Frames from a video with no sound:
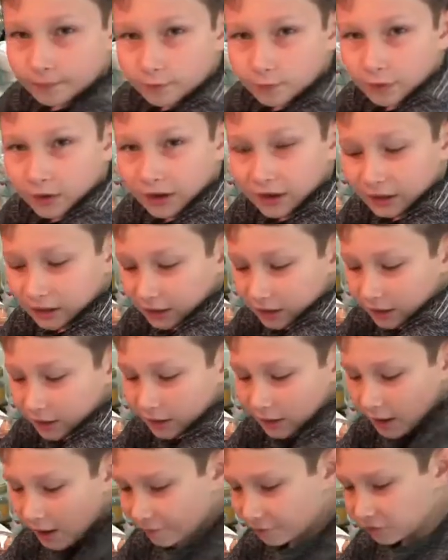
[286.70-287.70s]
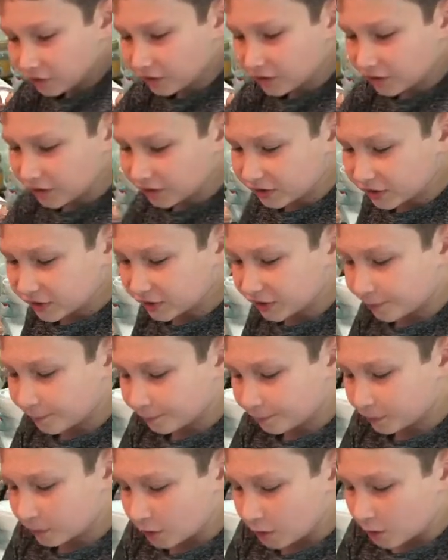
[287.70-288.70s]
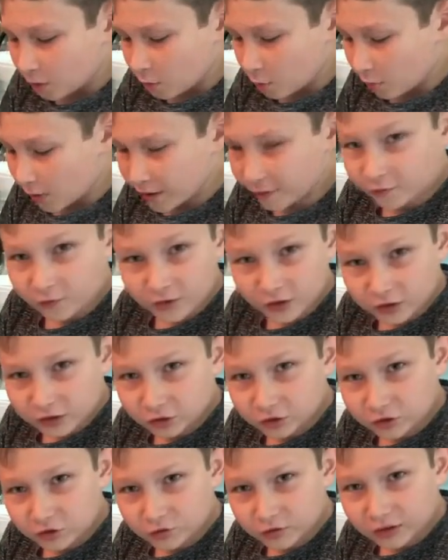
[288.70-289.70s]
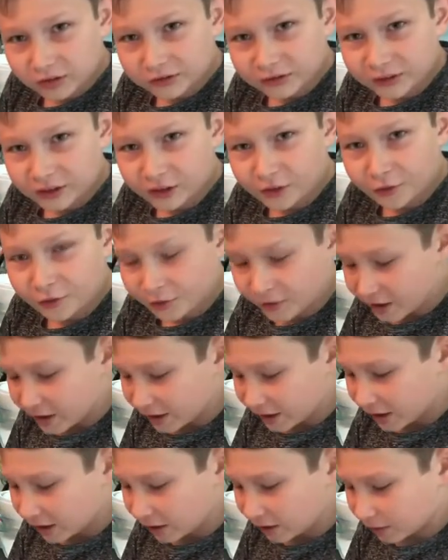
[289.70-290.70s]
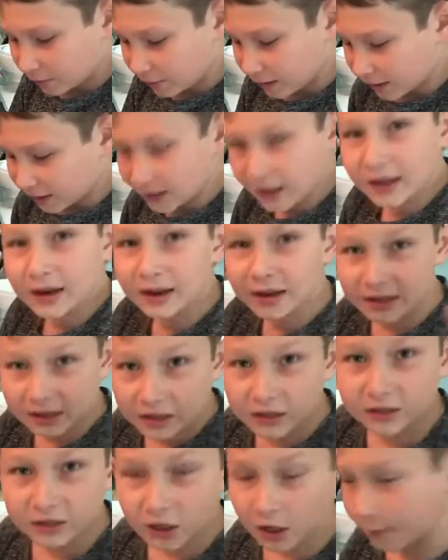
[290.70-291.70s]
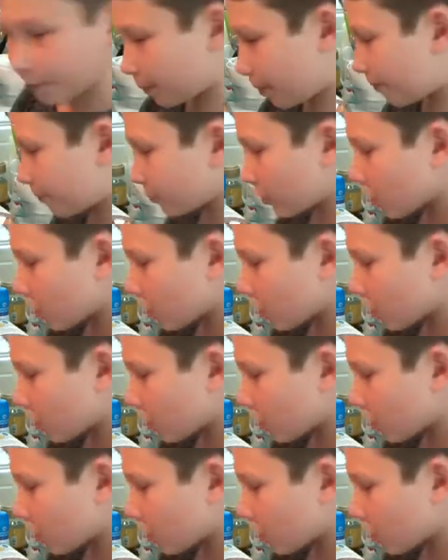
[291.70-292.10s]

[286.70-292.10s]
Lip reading: Okay, after this, wait for it to do its little thing. Let it heat up.